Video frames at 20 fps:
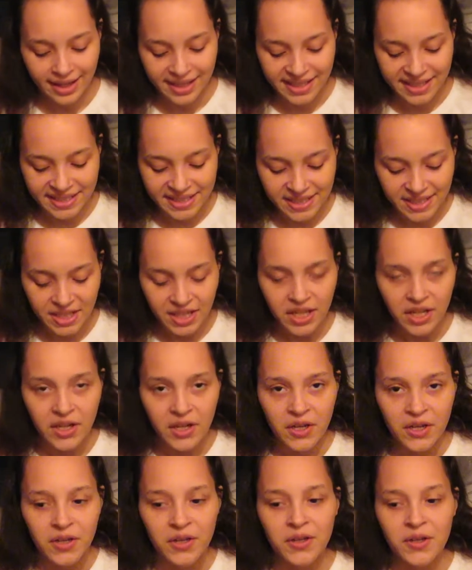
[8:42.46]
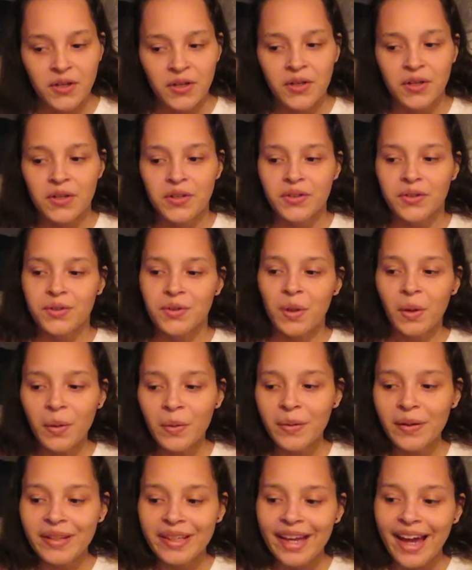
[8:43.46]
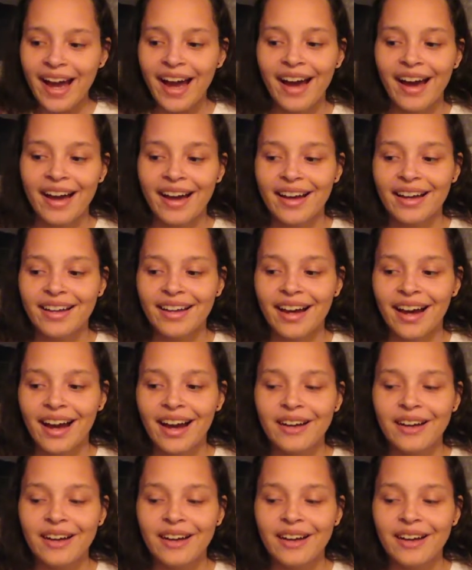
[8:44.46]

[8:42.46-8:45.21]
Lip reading: And so yeah,